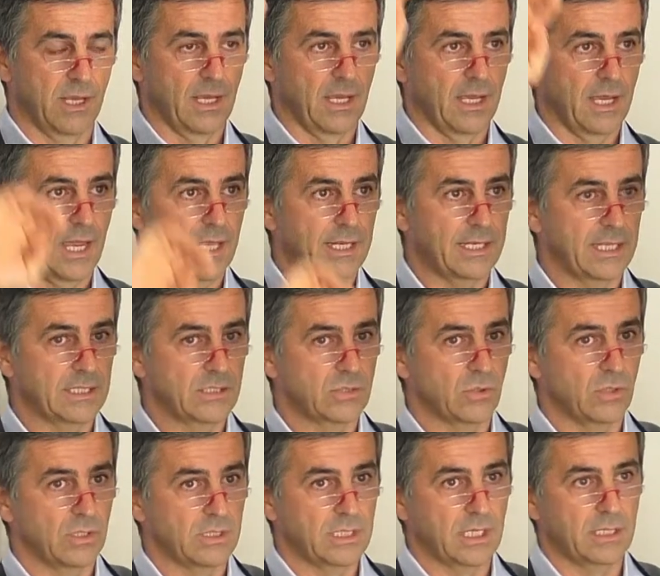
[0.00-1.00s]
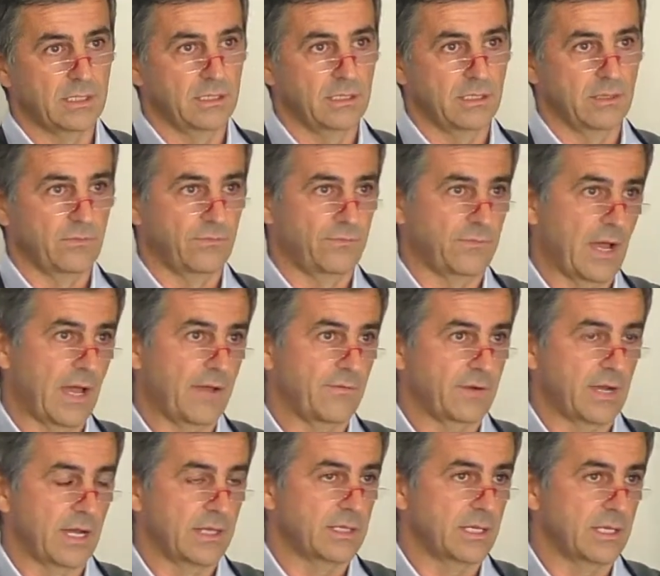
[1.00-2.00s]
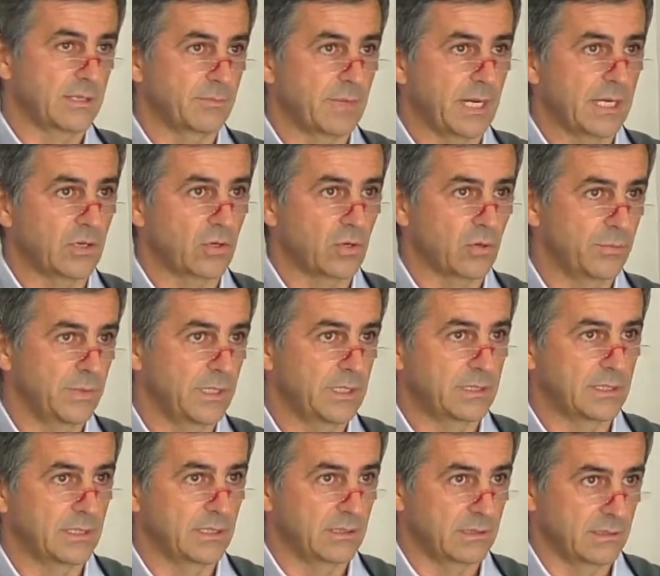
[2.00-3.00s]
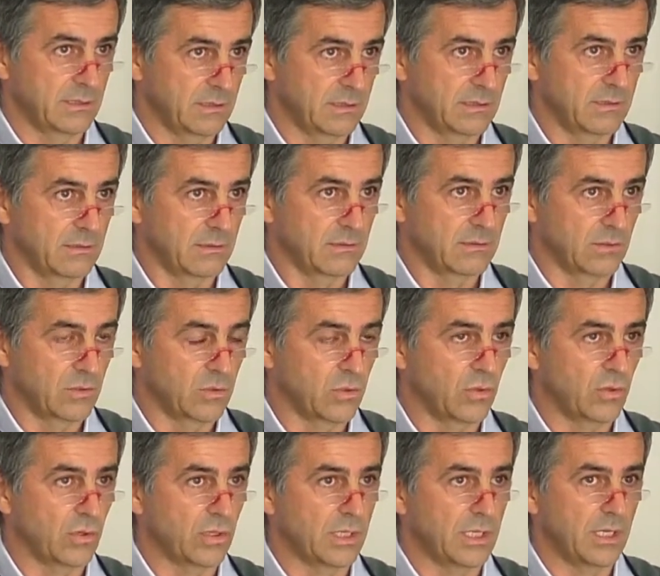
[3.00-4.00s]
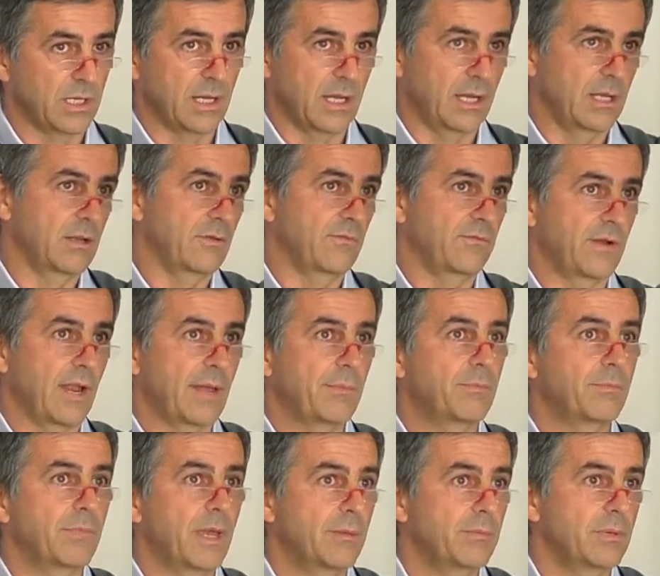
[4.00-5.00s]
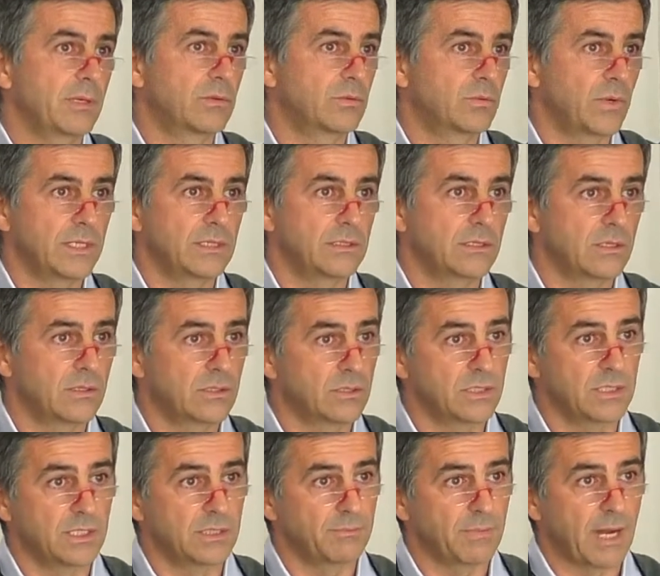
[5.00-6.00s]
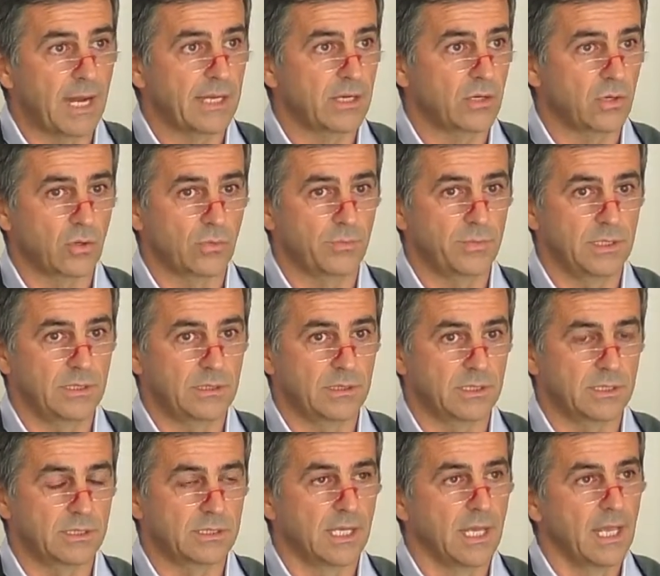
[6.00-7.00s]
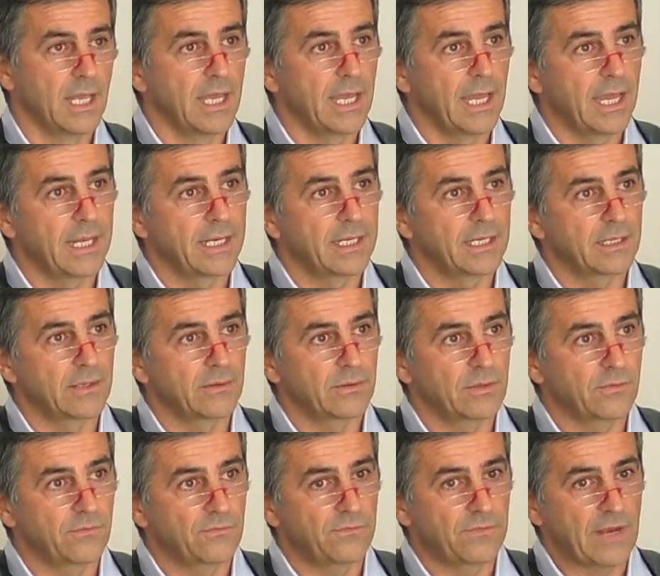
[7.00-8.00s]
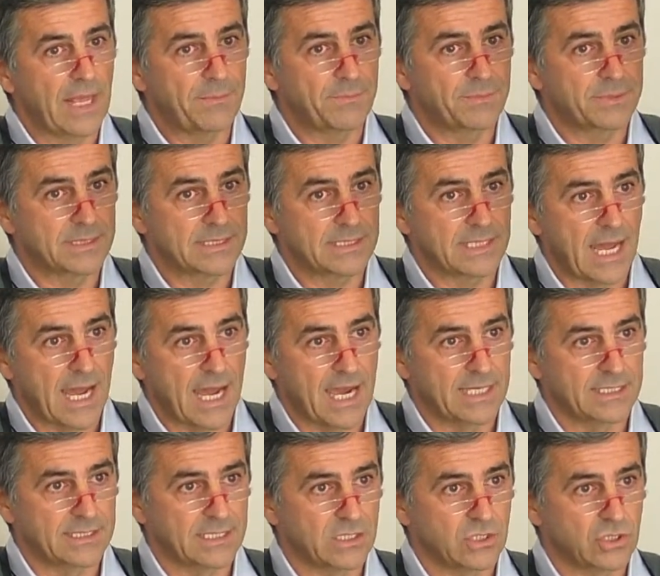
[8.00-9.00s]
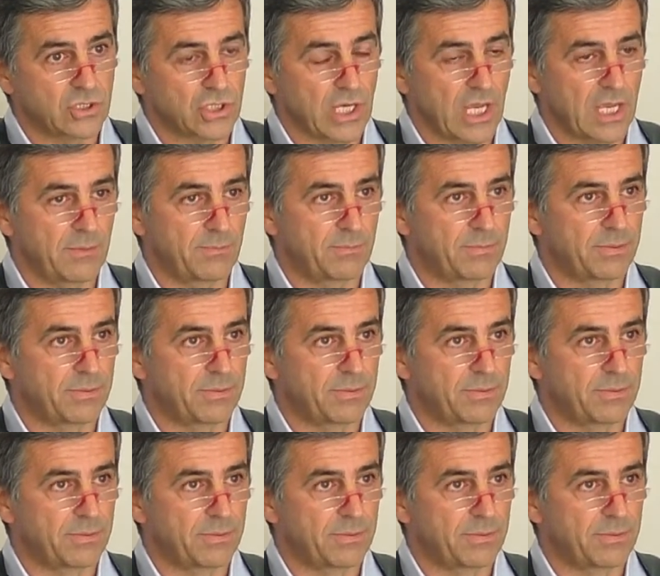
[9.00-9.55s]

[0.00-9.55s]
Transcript: And that's all done in a 500 micrometer cornea, and the flap may be 20-30 micrometers. And the flap size and shape